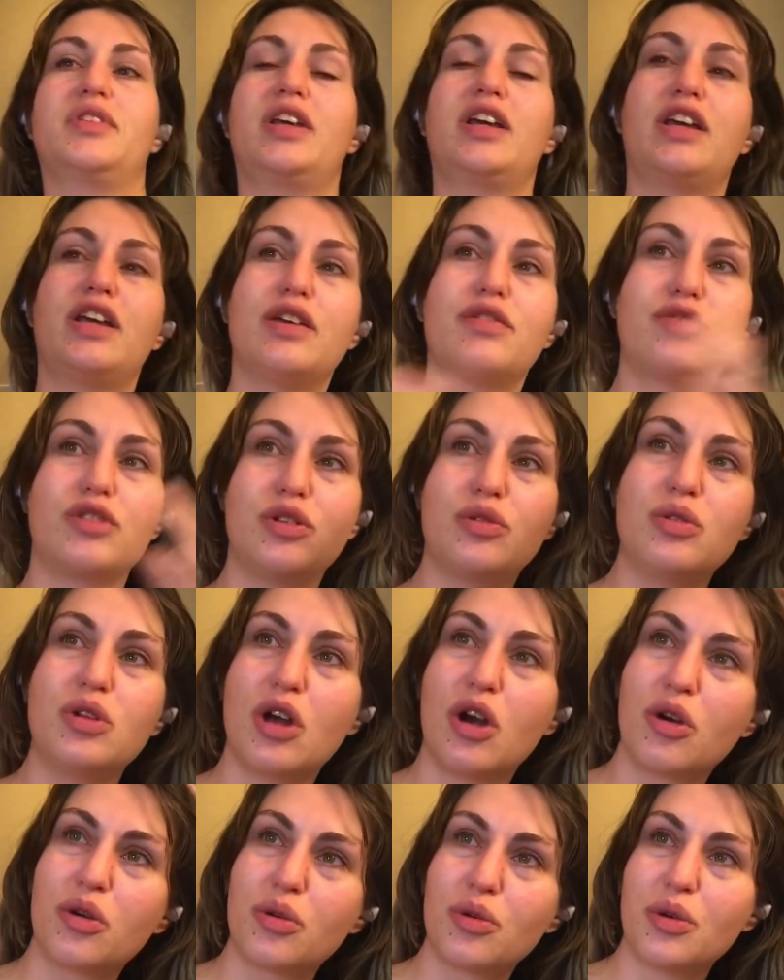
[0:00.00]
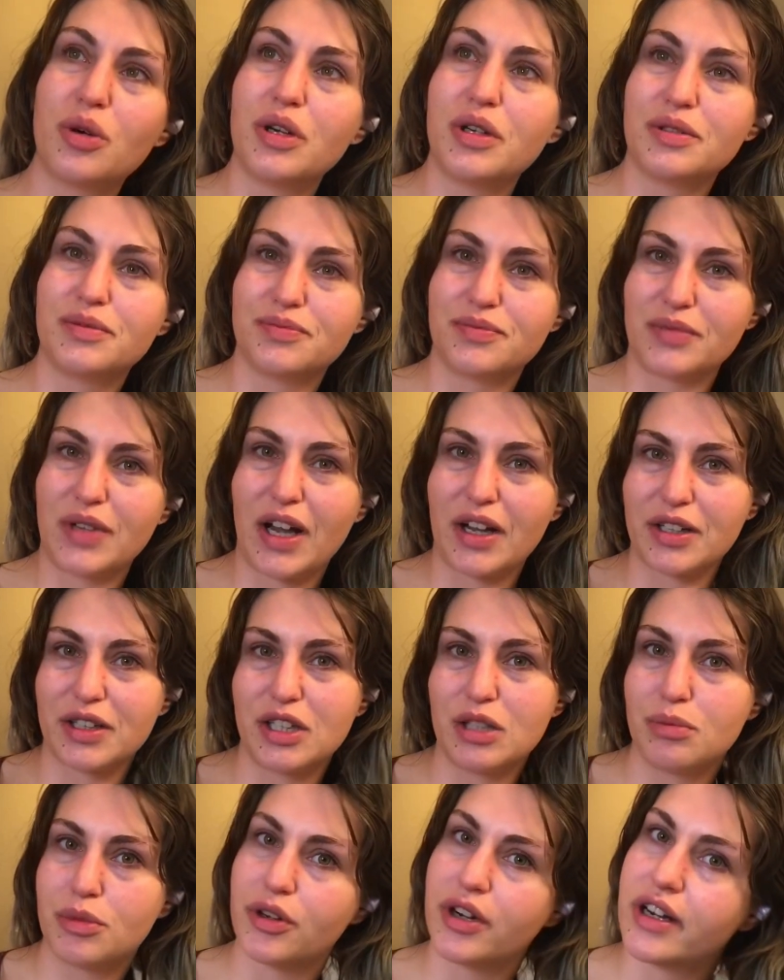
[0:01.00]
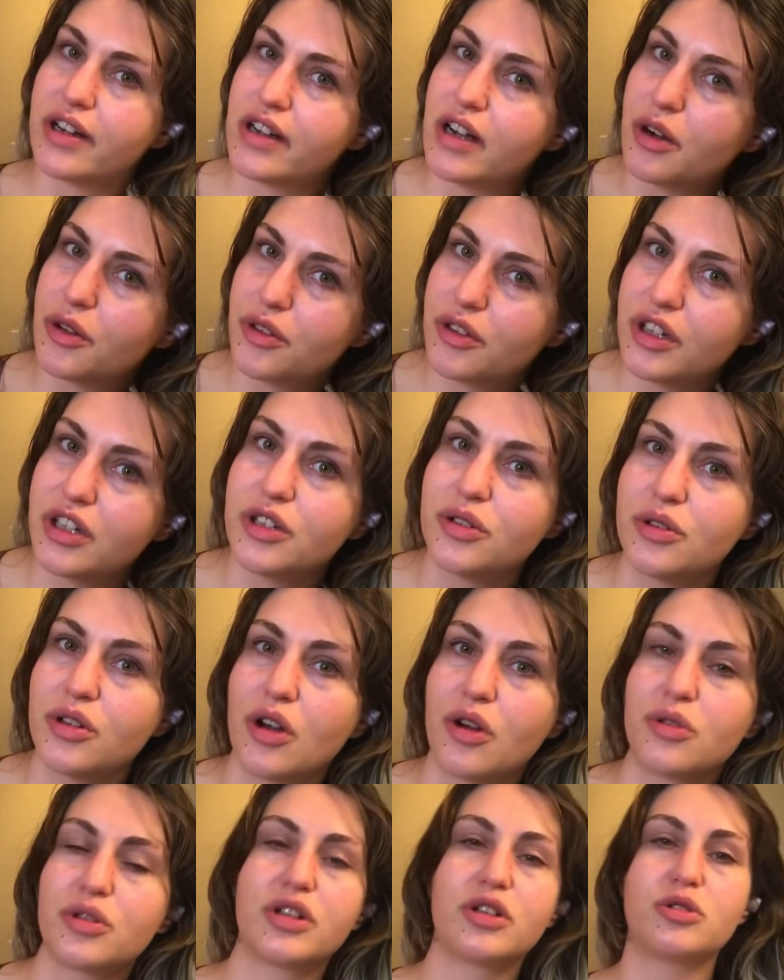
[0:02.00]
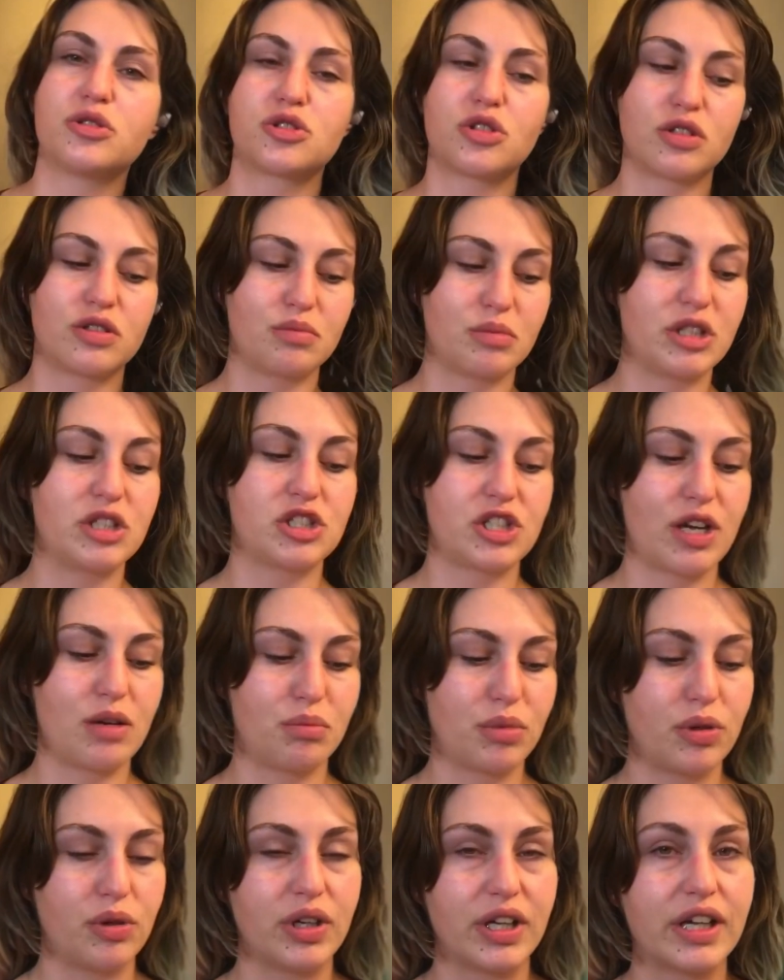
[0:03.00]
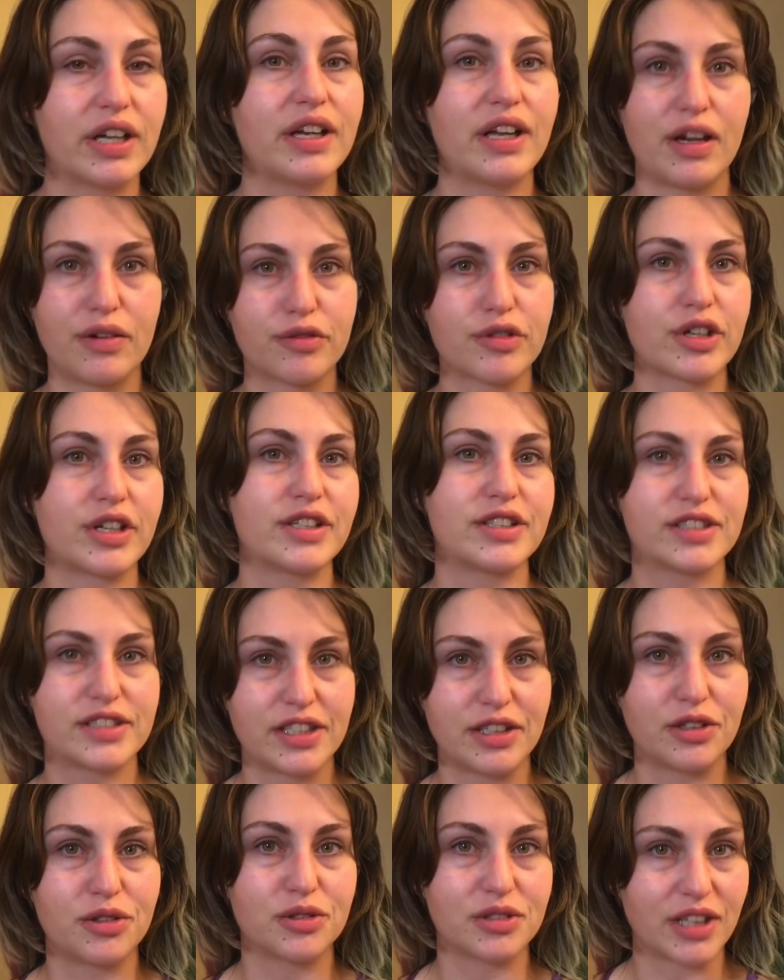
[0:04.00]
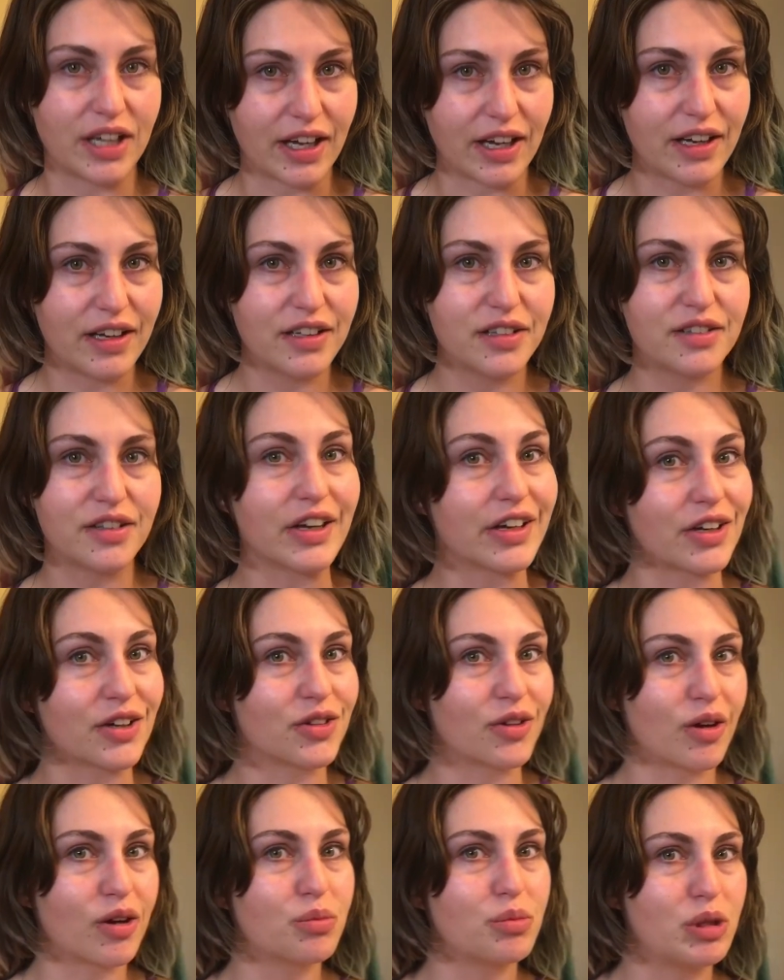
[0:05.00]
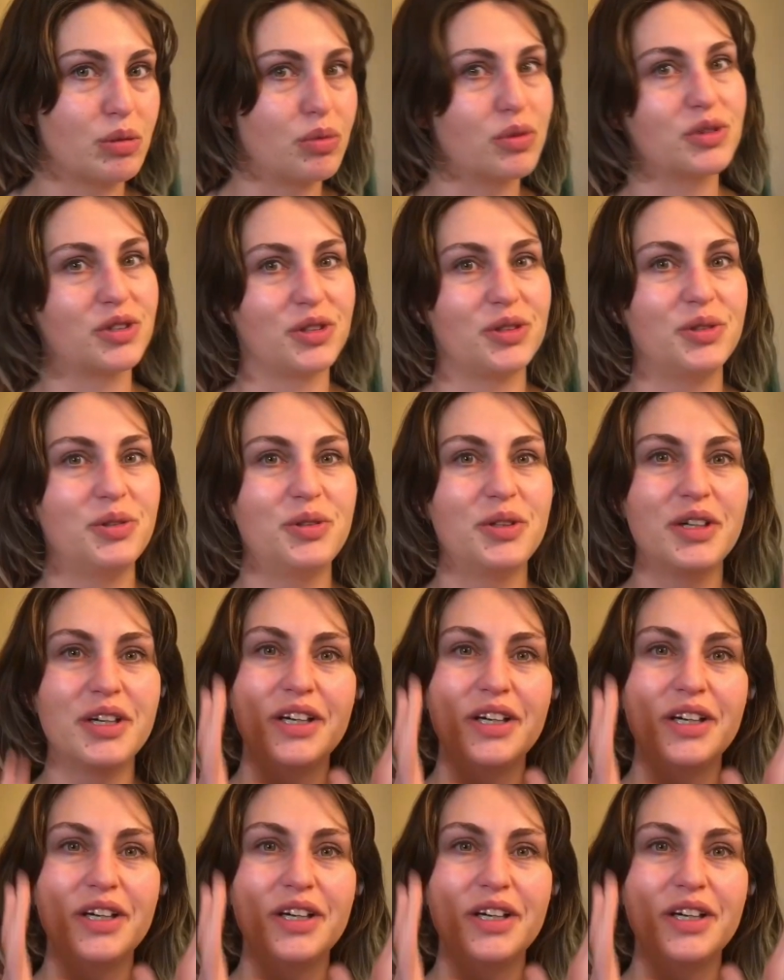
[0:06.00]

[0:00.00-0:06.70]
if you know how to keep your hair healthy, you know that you shouldn't be shampooing it every single day like a lot of people do.